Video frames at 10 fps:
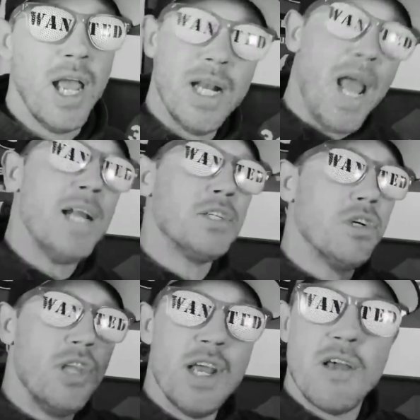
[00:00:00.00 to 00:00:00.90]
and headed
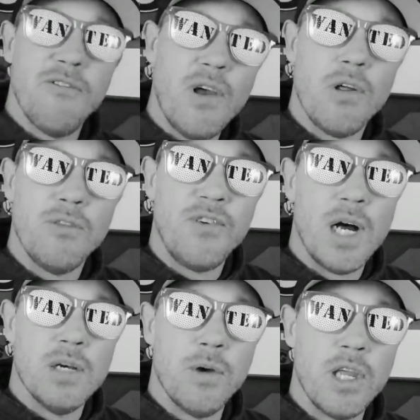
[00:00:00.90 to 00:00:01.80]
to the NFL the
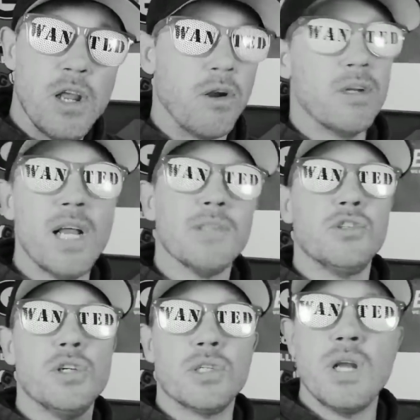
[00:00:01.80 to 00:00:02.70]
following year. That's
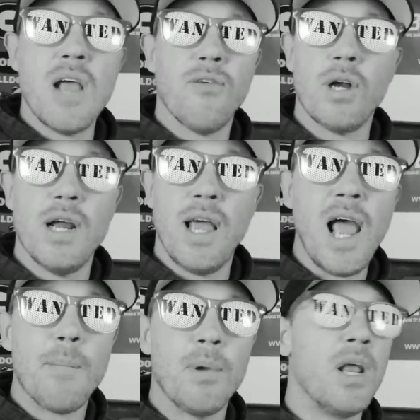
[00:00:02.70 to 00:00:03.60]
just never going to
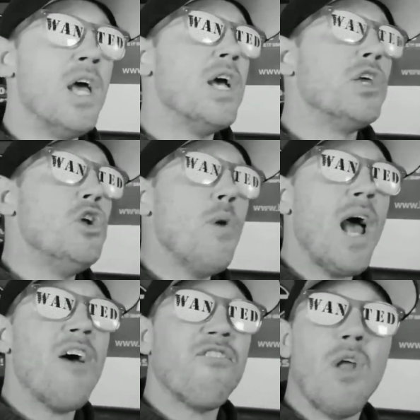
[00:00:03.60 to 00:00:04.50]
happen. You
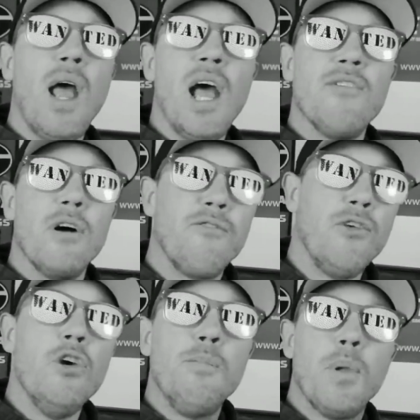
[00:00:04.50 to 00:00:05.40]
have to have a
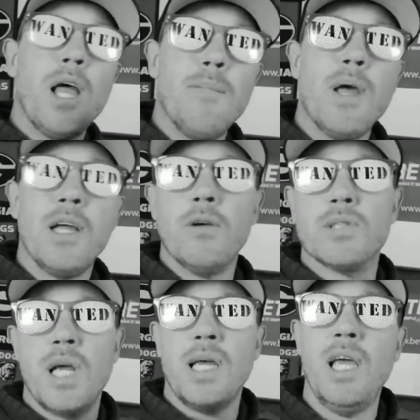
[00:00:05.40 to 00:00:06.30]
few
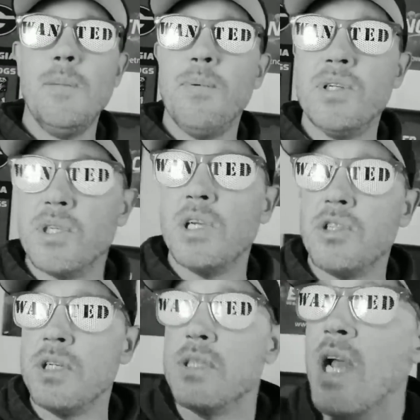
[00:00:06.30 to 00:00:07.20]
playmakers at key
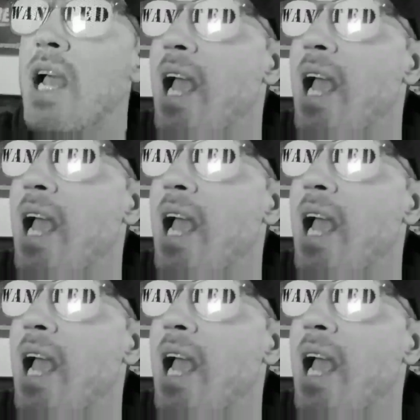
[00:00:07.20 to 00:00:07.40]
positions,